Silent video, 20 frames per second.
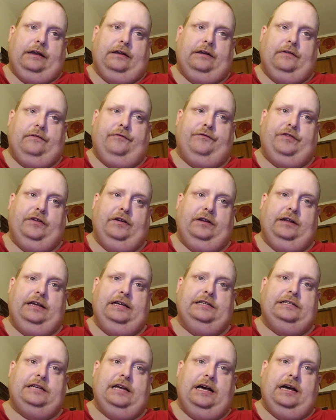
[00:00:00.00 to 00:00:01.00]
The
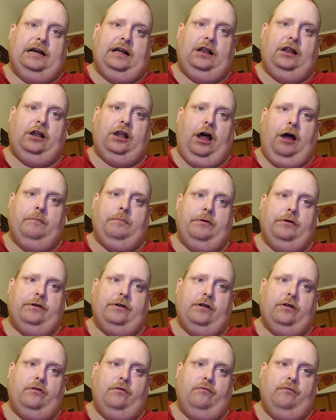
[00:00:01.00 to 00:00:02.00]
Phillies
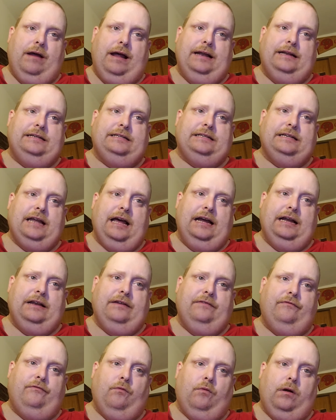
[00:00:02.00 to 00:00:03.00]
clobbered the Reds
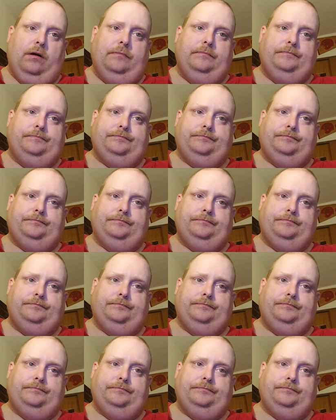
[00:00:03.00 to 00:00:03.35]
9-4.